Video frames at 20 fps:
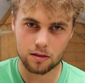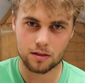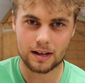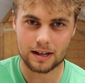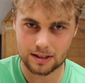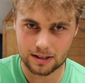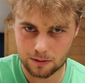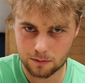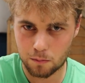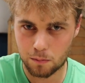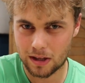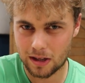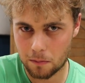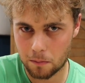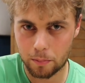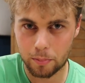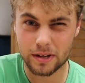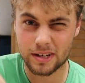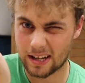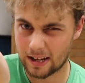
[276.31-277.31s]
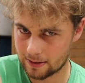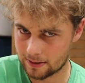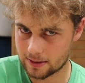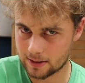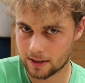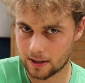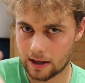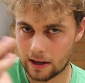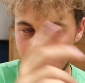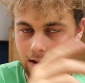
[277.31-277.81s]
That's being
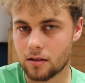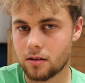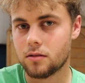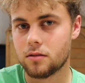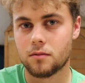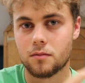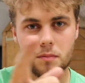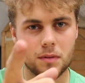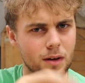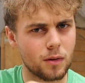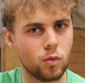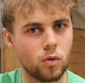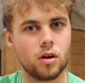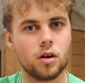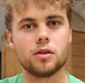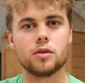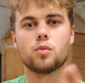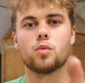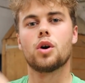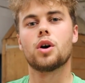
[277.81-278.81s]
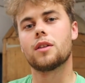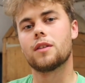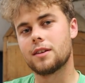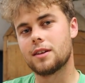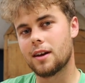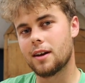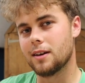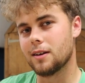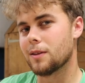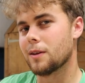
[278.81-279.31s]
pedantic. Big word of the
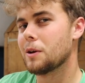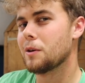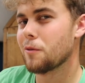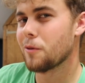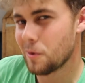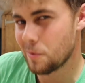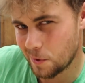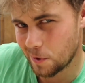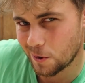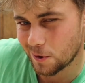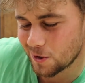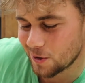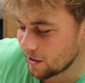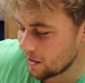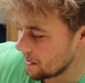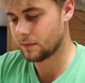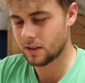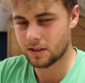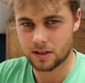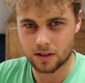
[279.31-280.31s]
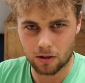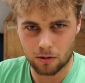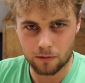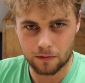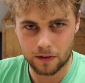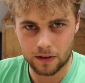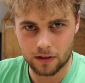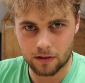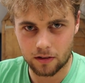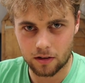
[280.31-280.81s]
day, thank you very much.
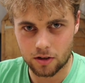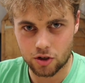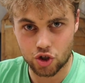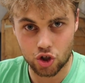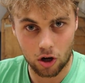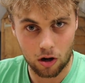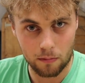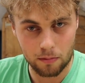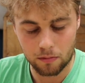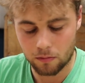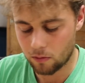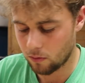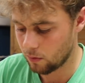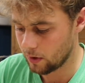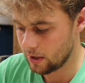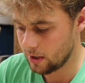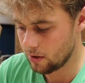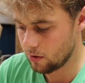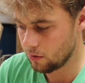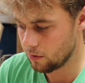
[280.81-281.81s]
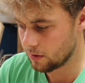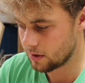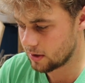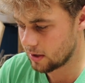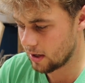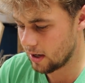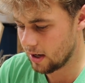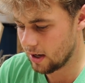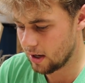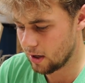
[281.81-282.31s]
So for the job, we
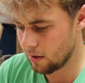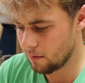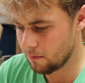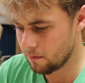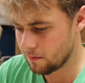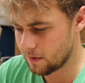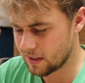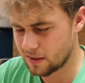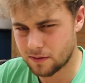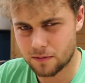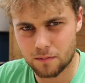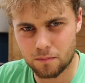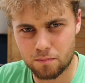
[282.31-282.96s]
used this